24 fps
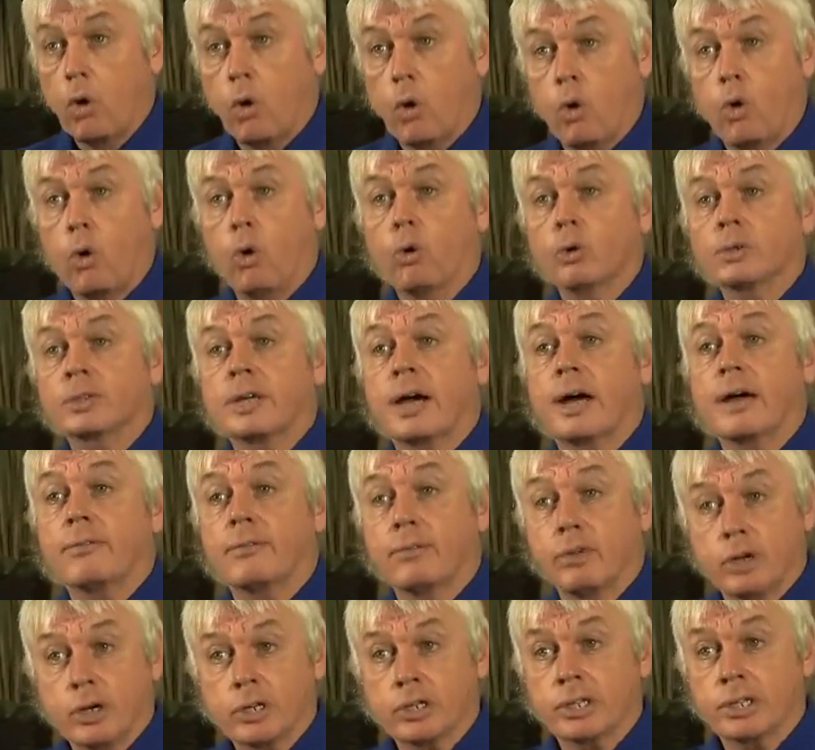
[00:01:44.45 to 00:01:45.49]
All
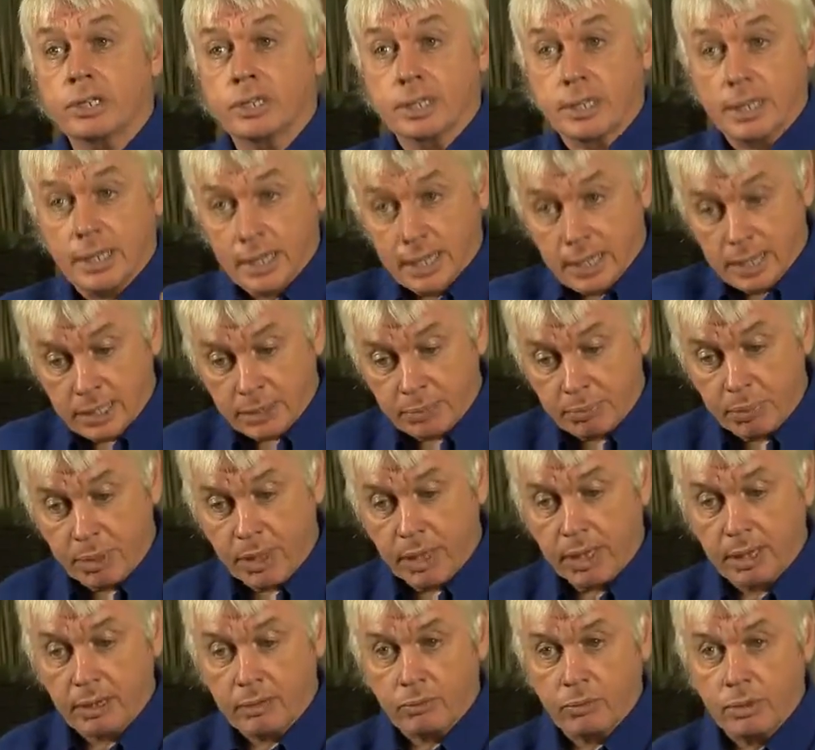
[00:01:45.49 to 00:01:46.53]
diversity is
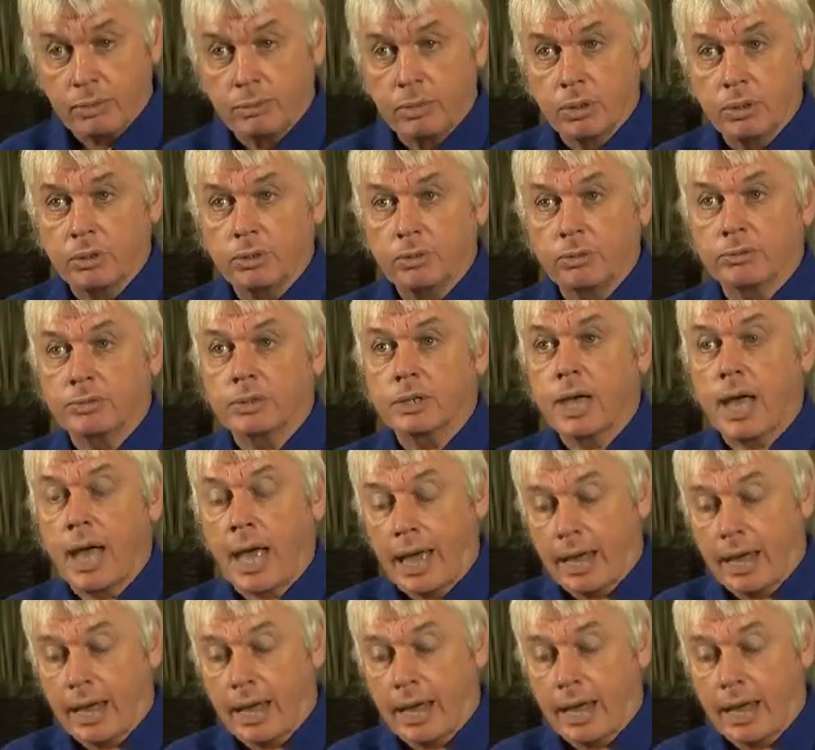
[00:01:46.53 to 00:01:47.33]
being removed.